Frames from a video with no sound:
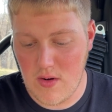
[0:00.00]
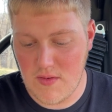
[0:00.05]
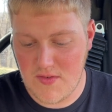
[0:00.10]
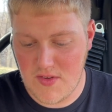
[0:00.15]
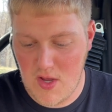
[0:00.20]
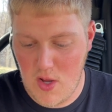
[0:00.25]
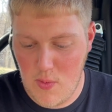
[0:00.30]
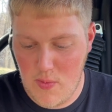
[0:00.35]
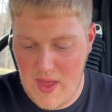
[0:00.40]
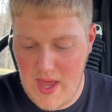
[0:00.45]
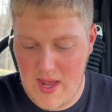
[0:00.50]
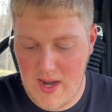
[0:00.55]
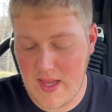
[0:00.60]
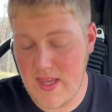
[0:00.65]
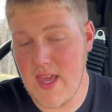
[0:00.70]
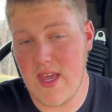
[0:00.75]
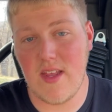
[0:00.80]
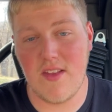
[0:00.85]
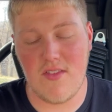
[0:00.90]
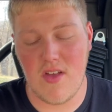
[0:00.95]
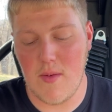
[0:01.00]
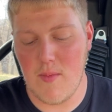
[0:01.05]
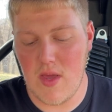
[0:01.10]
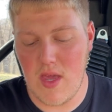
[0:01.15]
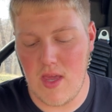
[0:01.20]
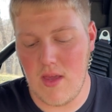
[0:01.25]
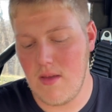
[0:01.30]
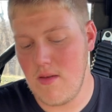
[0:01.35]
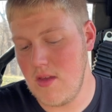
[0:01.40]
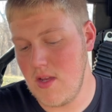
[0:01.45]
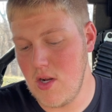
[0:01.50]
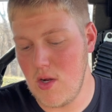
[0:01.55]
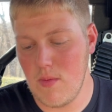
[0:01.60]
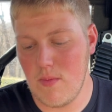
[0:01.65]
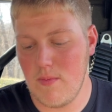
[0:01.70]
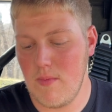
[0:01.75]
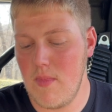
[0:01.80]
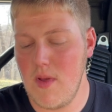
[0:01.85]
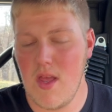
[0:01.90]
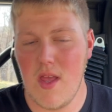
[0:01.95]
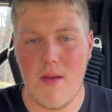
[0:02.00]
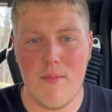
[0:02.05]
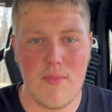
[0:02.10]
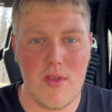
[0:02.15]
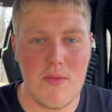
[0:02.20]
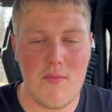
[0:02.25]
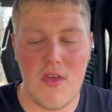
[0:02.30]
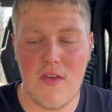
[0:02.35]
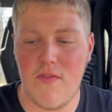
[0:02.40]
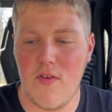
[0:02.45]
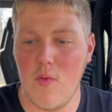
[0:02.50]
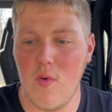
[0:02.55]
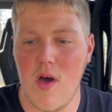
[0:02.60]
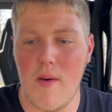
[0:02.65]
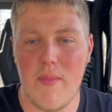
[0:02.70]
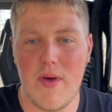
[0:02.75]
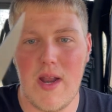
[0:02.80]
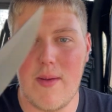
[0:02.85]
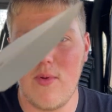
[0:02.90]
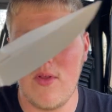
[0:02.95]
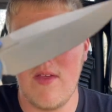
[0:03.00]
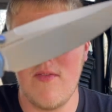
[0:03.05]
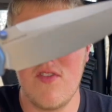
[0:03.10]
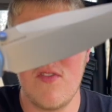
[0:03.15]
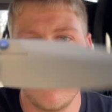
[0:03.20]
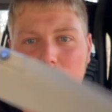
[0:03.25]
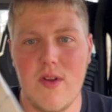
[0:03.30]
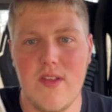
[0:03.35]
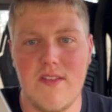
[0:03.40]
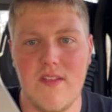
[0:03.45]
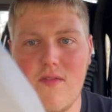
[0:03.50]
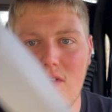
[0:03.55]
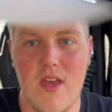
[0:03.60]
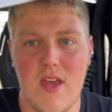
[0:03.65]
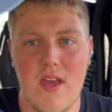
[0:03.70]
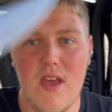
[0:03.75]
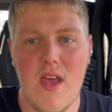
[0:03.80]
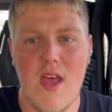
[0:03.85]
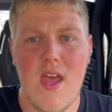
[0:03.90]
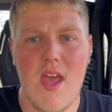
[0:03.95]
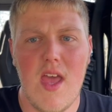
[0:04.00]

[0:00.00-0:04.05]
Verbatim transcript: So that again is on me. You know, blame me if you want, but I believe it's 20 CV.